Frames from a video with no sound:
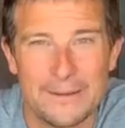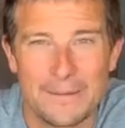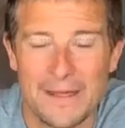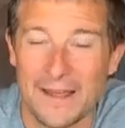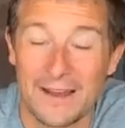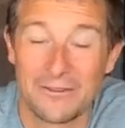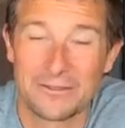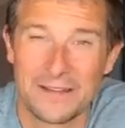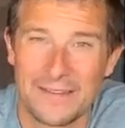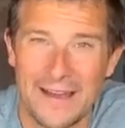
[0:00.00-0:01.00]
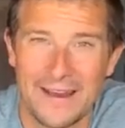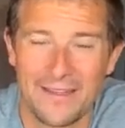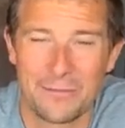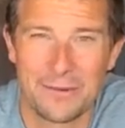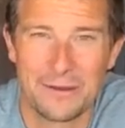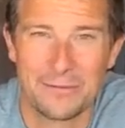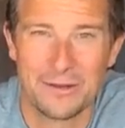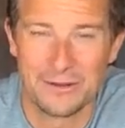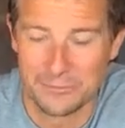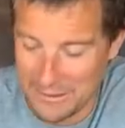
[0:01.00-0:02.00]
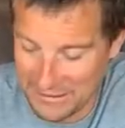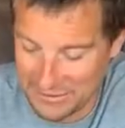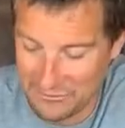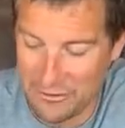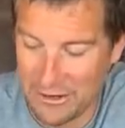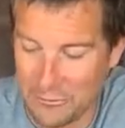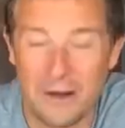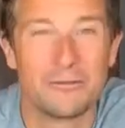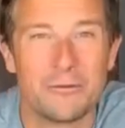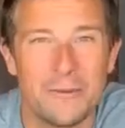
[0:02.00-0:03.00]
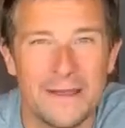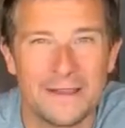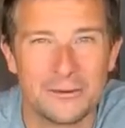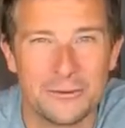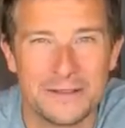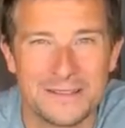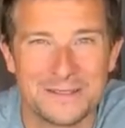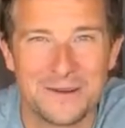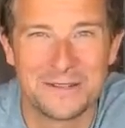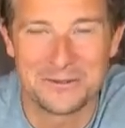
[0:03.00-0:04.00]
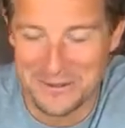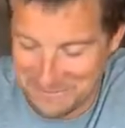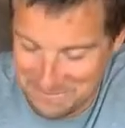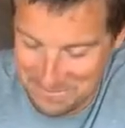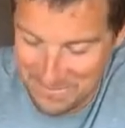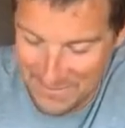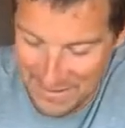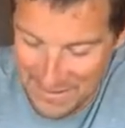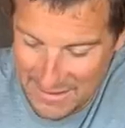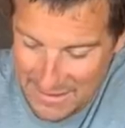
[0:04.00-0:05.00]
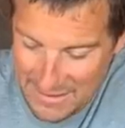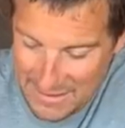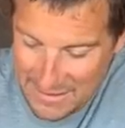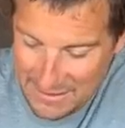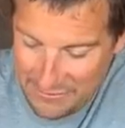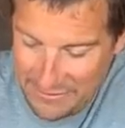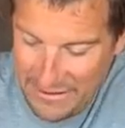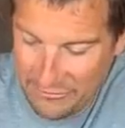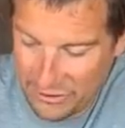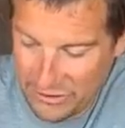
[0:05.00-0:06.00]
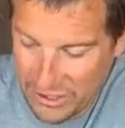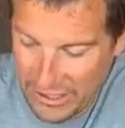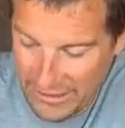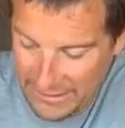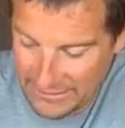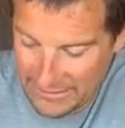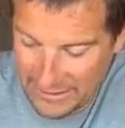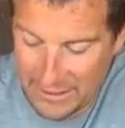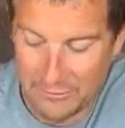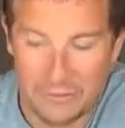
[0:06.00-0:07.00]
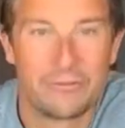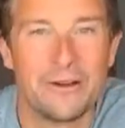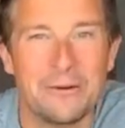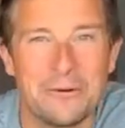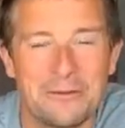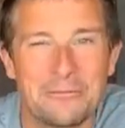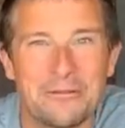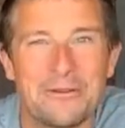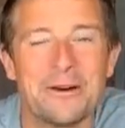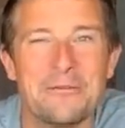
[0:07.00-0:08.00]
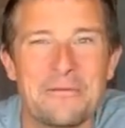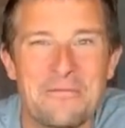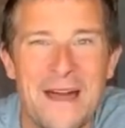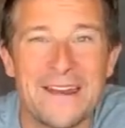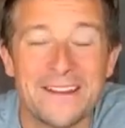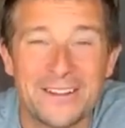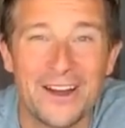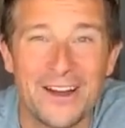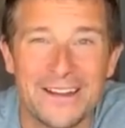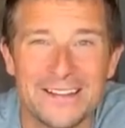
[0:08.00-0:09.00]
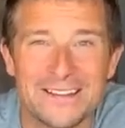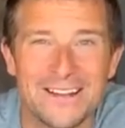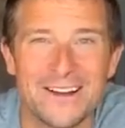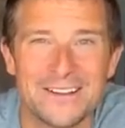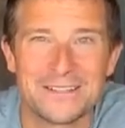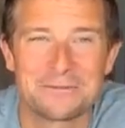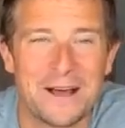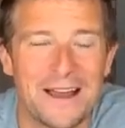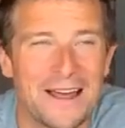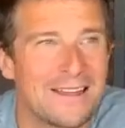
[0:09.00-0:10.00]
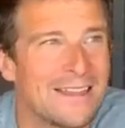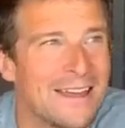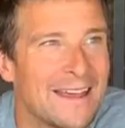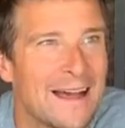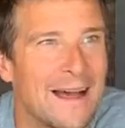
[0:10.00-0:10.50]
And I love seeing that in other people as well. So Running Wild for me is always a special one. Favourite Chinese star we're filming? We're filming many Chinese stars as well. I think